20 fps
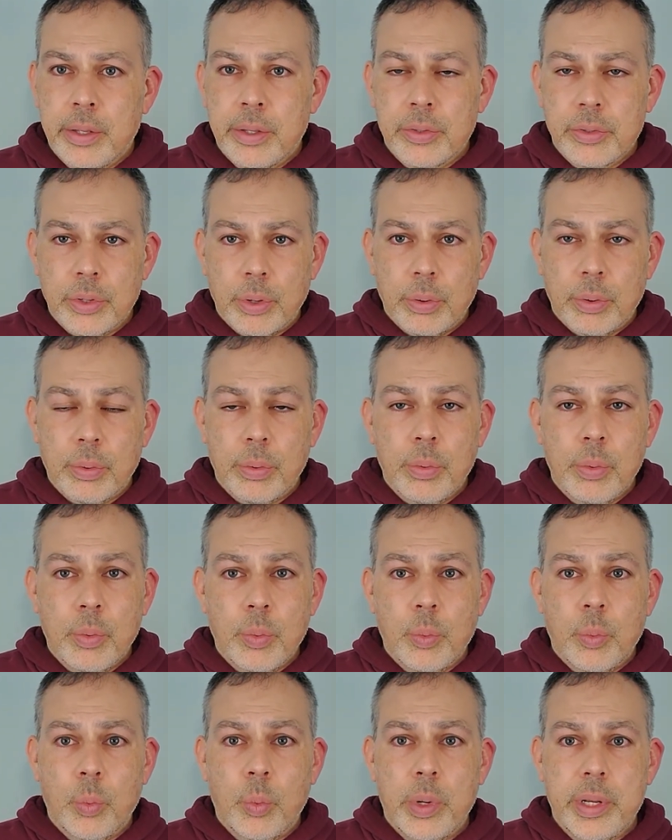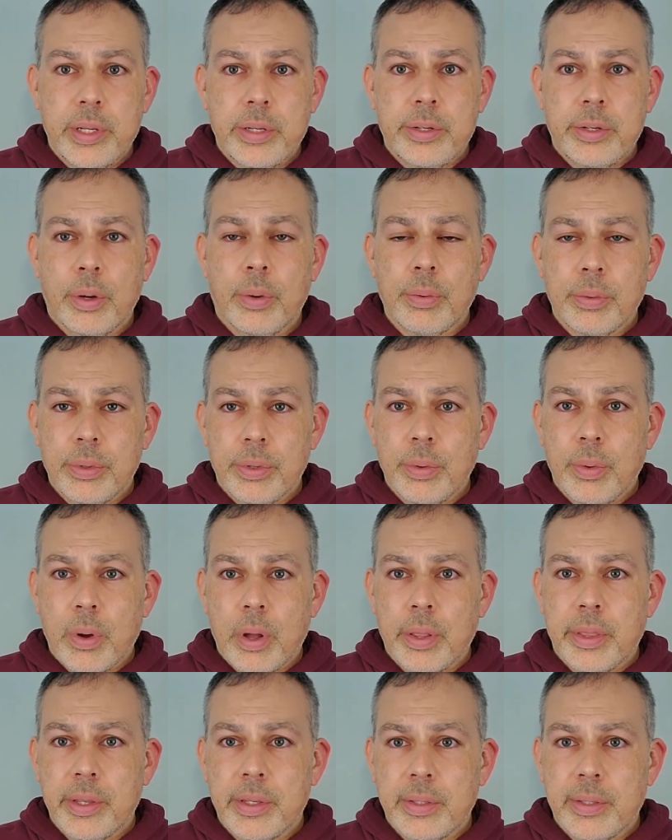So we don't do
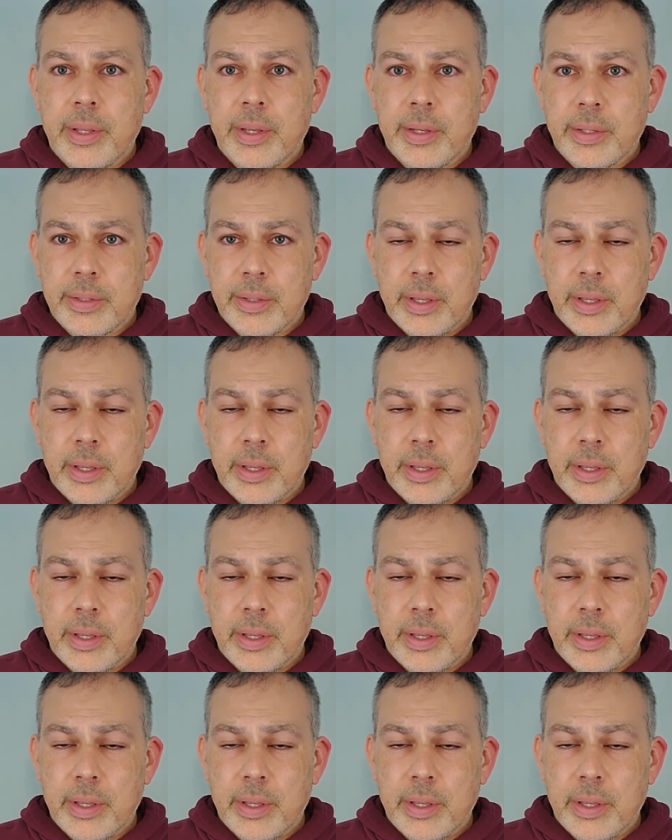all these things